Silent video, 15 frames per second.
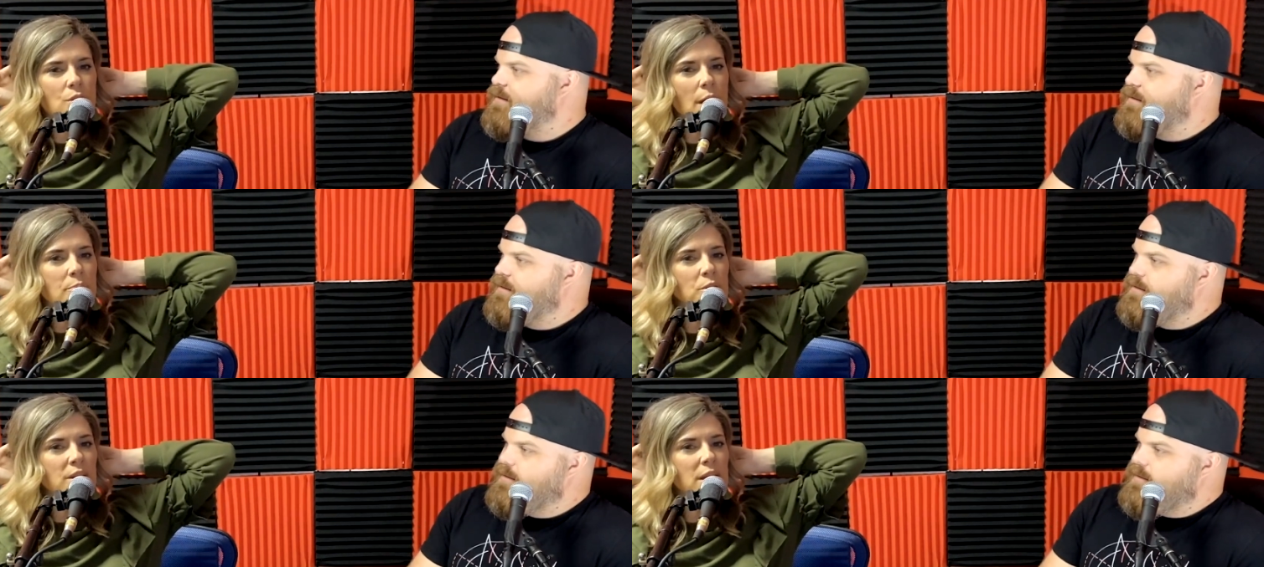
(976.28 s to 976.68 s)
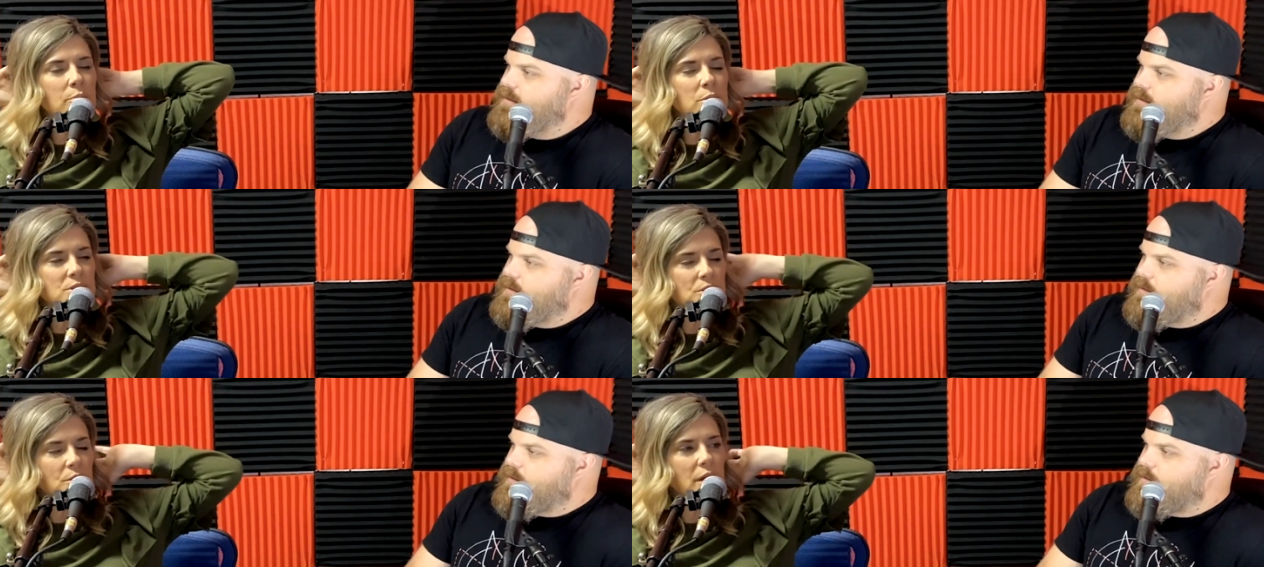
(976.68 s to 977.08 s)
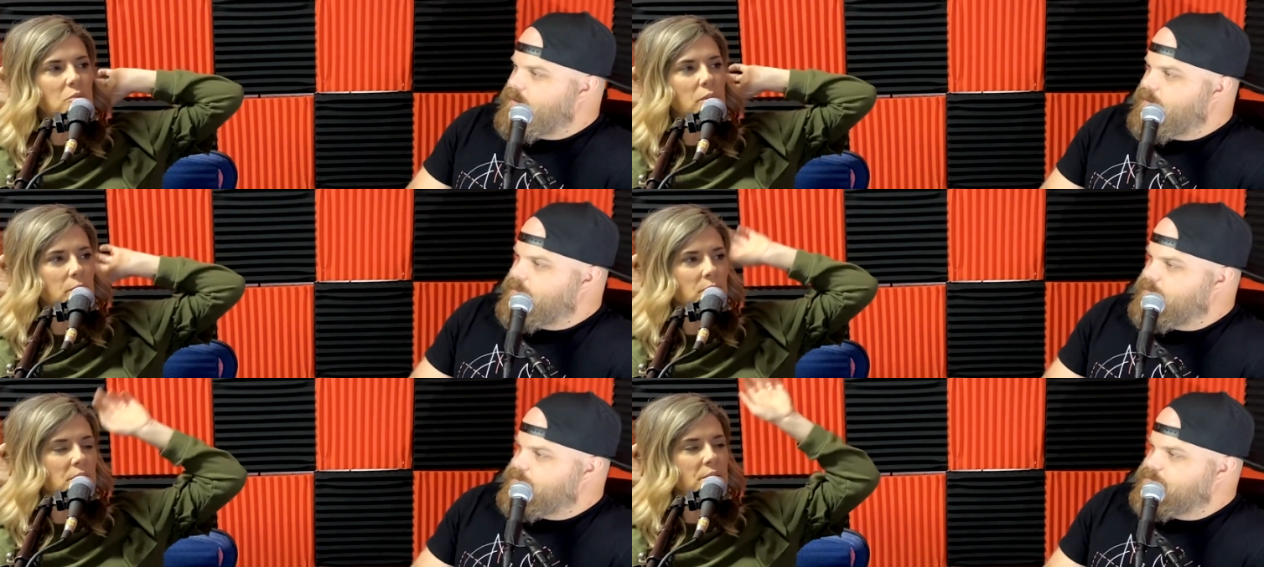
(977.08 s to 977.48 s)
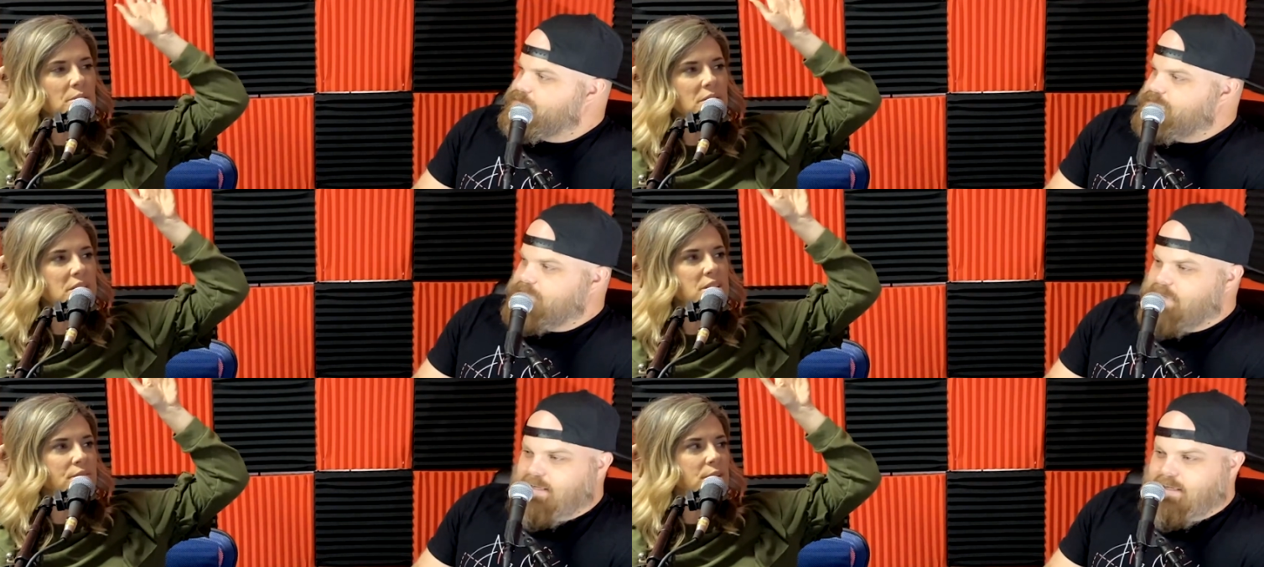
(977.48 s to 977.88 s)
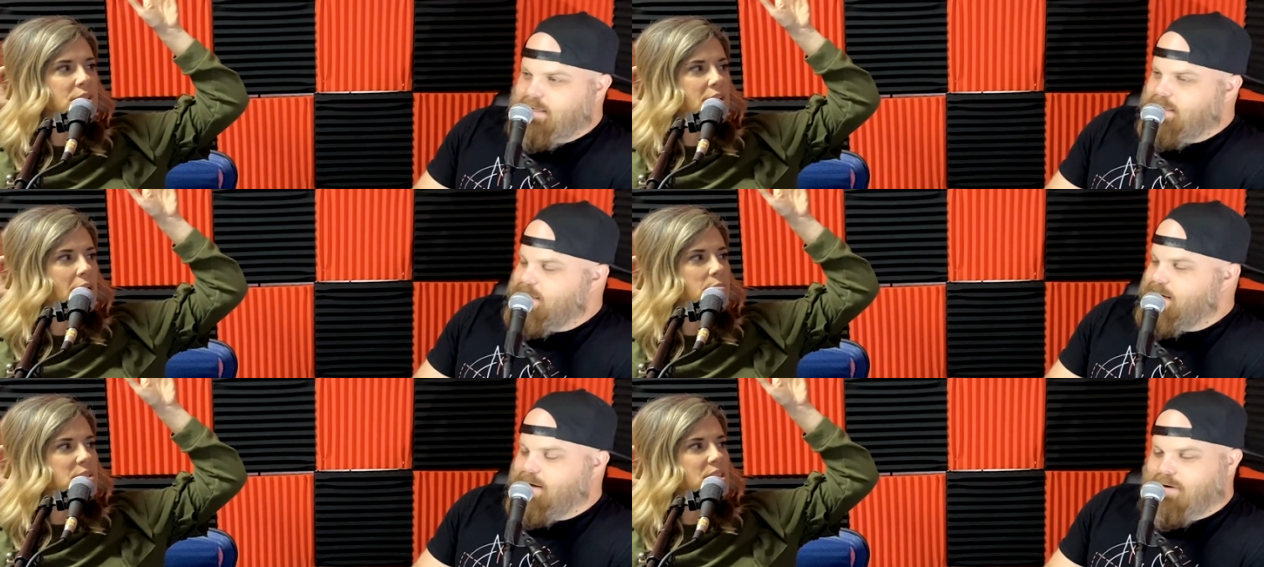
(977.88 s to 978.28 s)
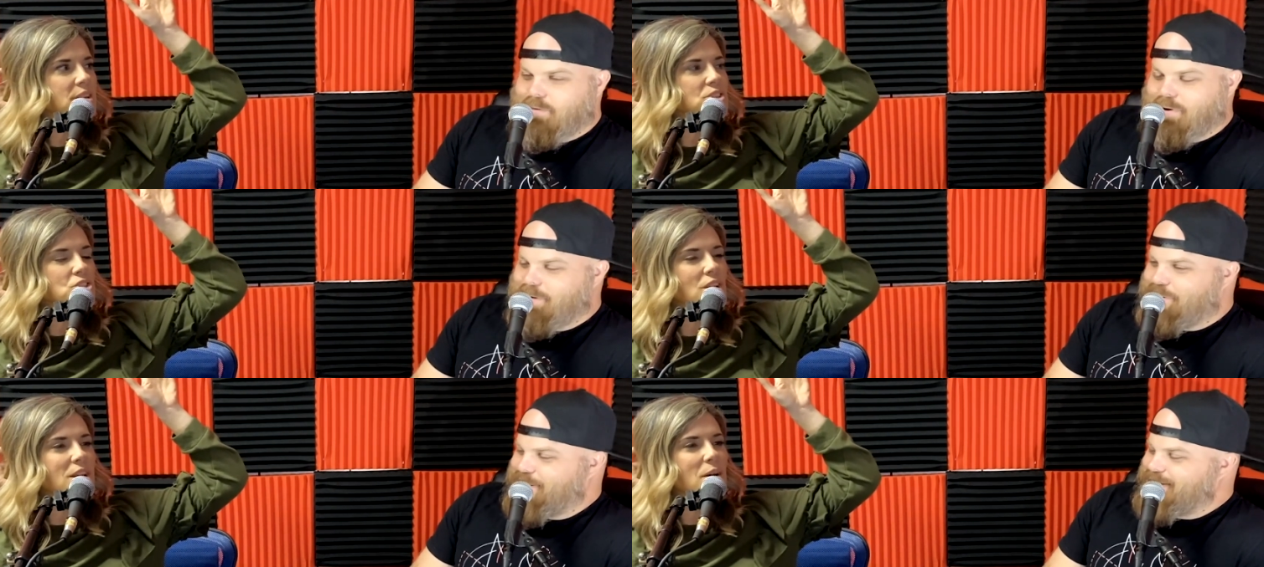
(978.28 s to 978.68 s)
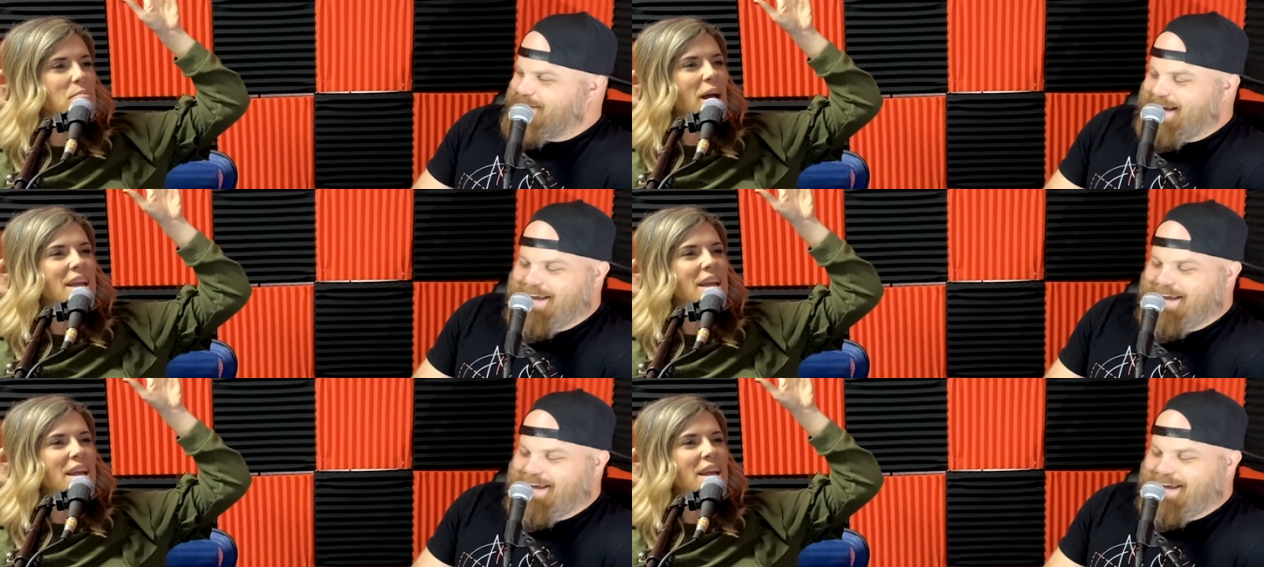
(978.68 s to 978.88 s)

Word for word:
Speaker 1: trapper keepers. Okay, we were little at different times. No, Shut up.